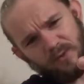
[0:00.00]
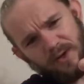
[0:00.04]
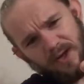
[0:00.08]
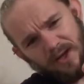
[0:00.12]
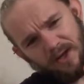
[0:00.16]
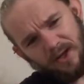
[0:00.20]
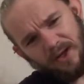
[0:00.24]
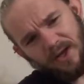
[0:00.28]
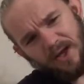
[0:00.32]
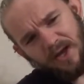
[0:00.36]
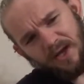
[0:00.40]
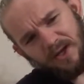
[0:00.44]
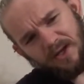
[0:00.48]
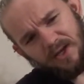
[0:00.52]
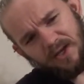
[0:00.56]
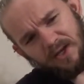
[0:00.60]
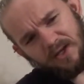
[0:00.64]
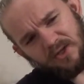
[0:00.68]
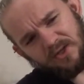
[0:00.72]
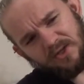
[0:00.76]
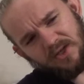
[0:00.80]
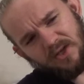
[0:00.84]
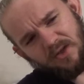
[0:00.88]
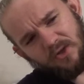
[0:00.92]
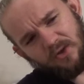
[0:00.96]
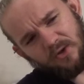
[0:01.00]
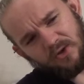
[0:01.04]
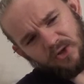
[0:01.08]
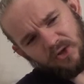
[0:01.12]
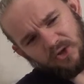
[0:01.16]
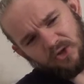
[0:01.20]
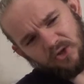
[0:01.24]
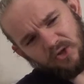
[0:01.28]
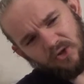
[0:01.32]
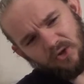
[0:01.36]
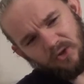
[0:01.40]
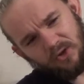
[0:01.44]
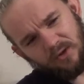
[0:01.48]
well. You can see that there's a
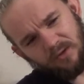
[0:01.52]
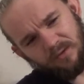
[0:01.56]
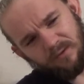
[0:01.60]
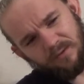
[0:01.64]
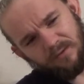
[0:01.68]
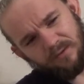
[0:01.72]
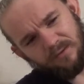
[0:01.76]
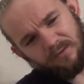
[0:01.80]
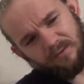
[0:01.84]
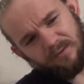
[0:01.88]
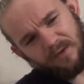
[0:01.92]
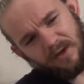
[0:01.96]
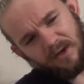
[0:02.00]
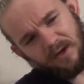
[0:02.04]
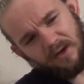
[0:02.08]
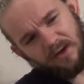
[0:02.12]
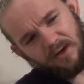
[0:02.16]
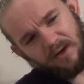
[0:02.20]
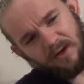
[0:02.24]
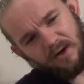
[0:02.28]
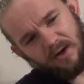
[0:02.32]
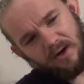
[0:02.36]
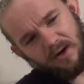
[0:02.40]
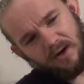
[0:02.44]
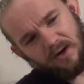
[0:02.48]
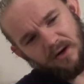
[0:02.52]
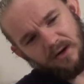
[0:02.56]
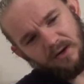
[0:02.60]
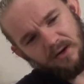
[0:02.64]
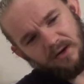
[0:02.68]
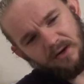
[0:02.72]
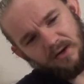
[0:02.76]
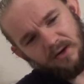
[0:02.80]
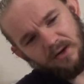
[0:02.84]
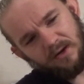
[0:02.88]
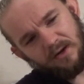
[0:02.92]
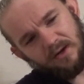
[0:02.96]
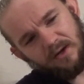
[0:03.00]
solid finger.
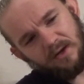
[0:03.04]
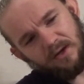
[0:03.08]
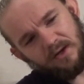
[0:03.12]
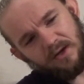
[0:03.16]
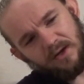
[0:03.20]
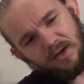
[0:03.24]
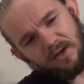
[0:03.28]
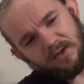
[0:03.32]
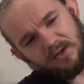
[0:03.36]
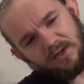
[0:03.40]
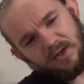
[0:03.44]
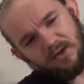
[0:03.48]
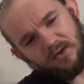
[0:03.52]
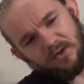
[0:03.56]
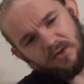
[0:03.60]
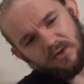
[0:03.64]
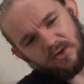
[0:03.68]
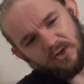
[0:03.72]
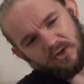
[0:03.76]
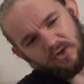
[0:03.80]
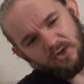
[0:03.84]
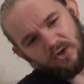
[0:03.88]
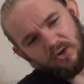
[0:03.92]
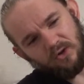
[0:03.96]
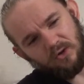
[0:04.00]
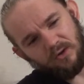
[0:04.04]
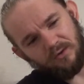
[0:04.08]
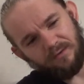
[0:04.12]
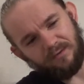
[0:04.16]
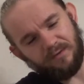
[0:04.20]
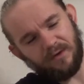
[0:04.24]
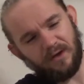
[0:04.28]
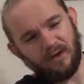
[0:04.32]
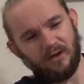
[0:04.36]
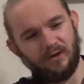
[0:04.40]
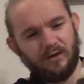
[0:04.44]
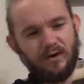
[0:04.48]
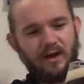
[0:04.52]
You can see that there's a solid
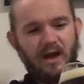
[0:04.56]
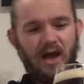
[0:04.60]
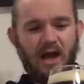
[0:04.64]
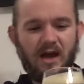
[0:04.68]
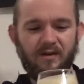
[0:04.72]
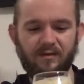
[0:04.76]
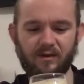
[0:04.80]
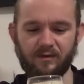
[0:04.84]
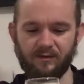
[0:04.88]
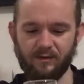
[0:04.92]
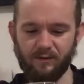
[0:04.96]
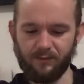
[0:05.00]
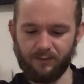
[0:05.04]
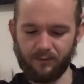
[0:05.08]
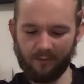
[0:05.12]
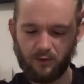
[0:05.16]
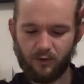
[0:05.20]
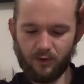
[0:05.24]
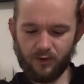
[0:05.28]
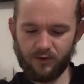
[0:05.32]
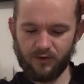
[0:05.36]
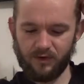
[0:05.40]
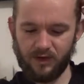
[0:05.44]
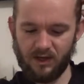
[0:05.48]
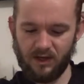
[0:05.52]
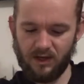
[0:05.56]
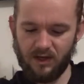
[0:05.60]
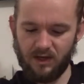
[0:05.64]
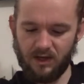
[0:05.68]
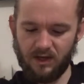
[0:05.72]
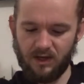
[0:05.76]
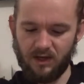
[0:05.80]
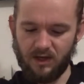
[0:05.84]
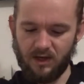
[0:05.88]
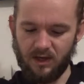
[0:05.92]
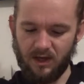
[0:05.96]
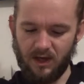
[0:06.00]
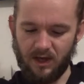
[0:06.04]
finger and a half of a frothy
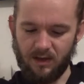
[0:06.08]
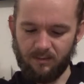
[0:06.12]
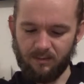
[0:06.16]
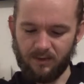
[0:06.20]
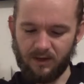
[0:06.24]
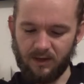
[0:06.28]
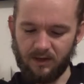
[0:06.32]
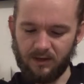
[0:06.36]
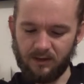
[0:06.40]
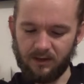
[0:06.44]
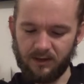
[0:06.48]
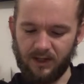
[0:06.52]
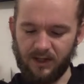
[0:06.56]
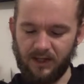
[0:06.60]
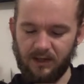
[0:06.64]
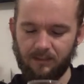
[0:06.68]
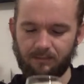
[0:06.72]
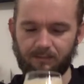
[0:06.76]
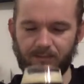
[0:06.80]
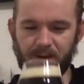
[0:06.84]
um, kind of light